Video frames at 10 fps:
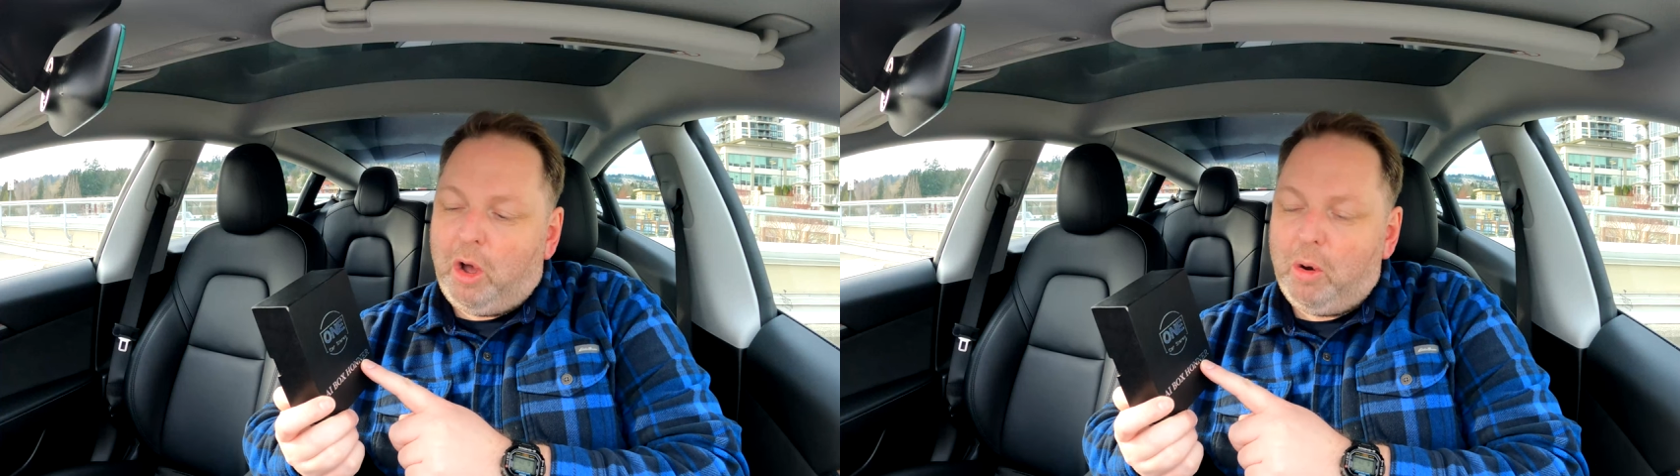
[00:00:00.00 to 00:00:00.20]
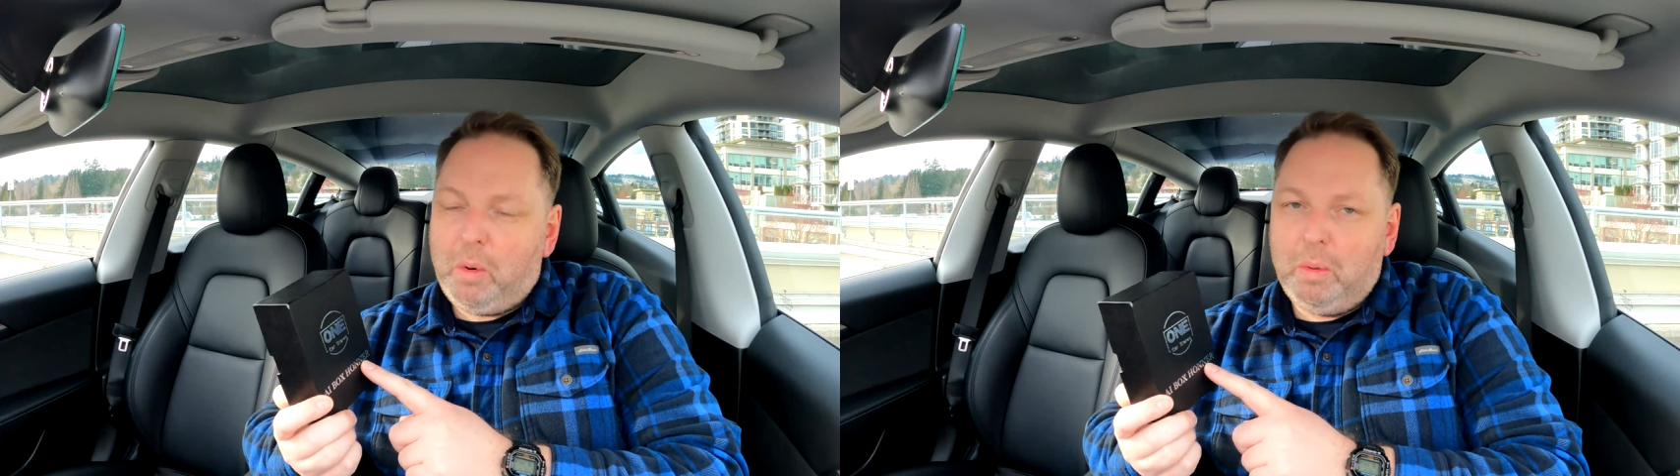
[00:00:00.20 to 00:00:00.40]

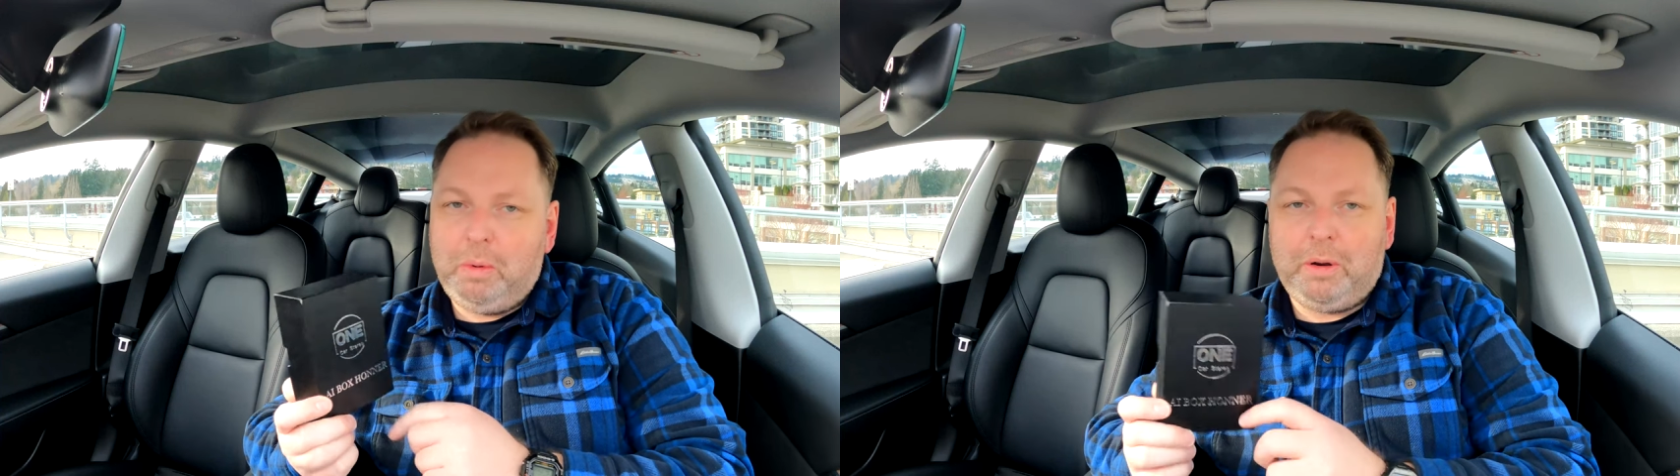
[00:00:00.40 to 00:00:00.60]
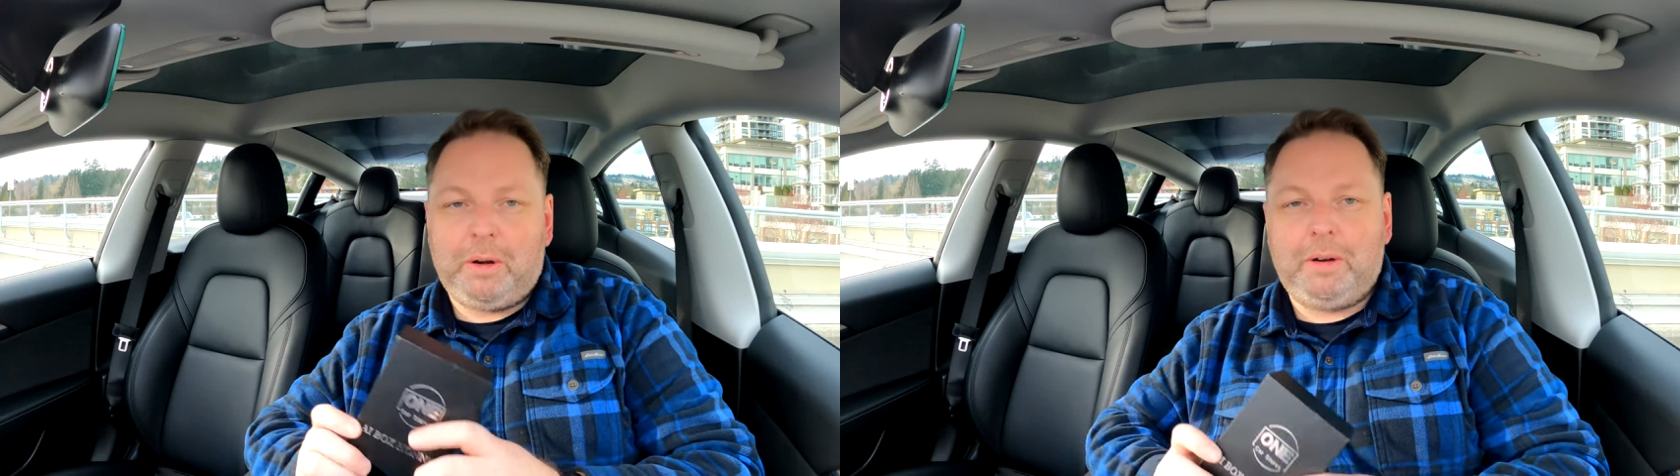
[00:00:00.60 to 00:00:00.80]

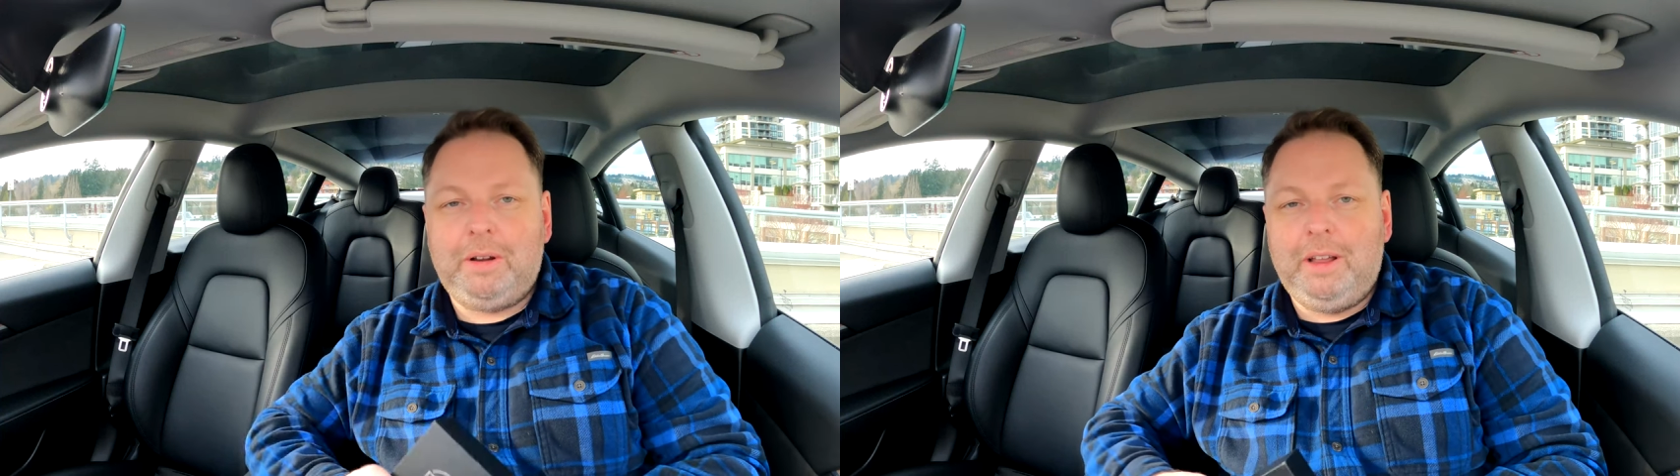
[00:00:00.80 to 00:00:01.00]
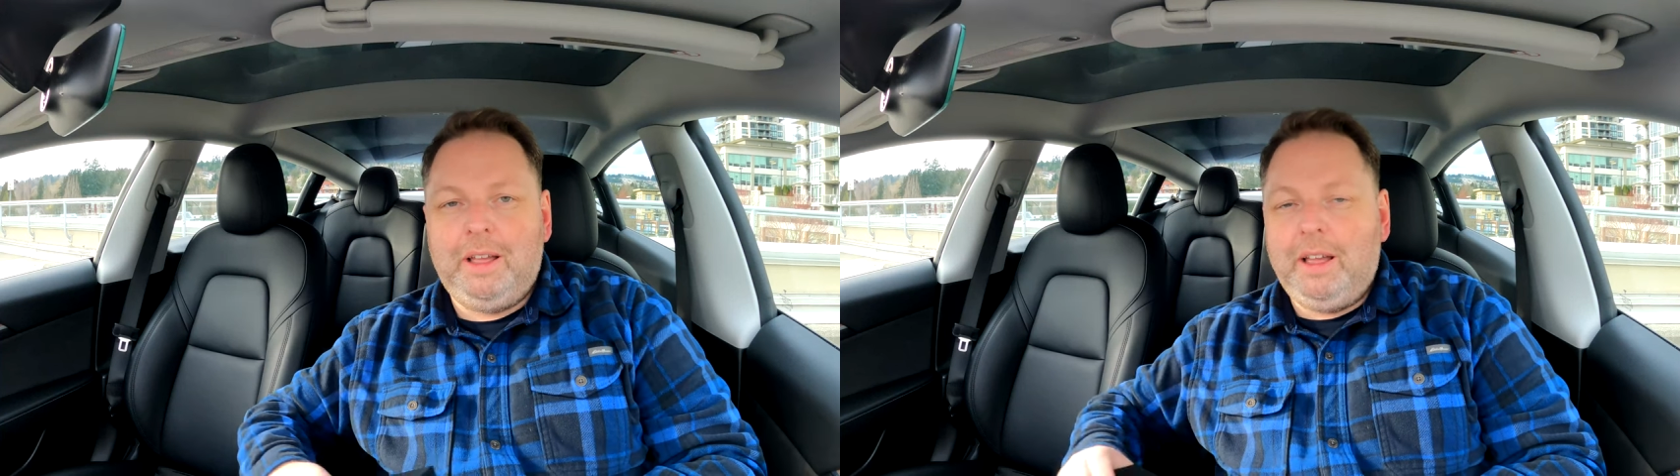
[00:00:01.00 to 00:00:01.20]
Honner?